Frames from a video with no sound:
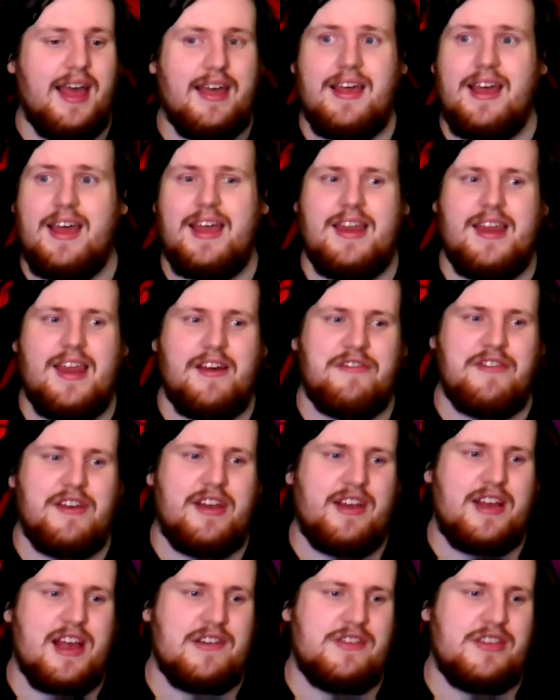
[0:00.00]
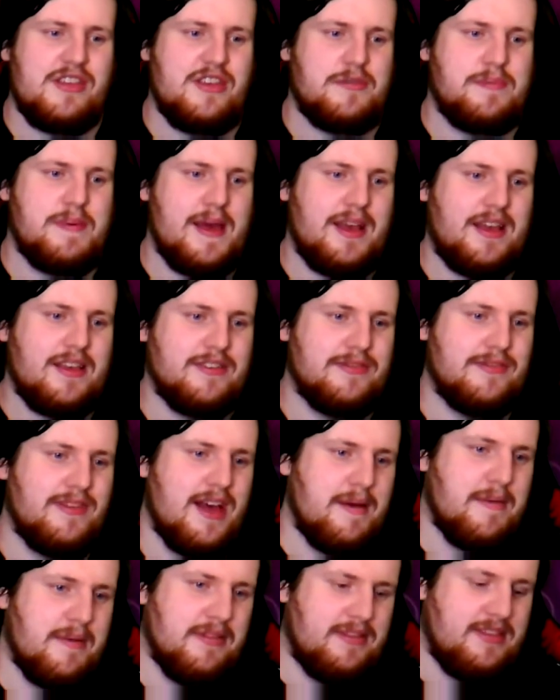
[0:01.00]
And our final card for this pack is
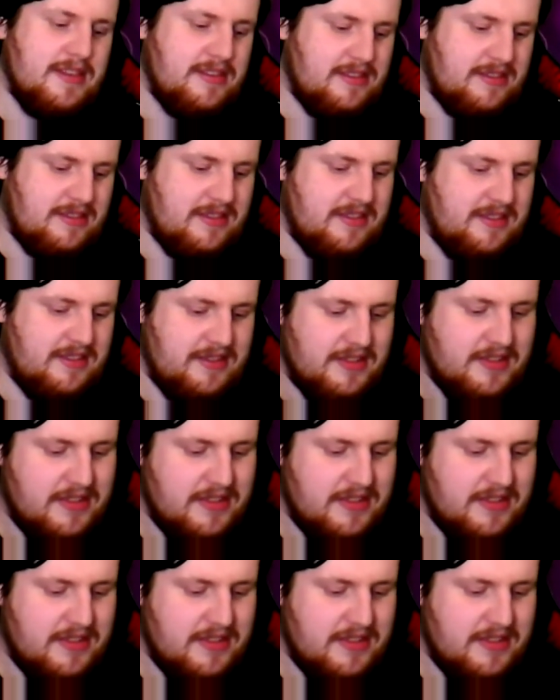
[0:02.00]
Pharmacist 2.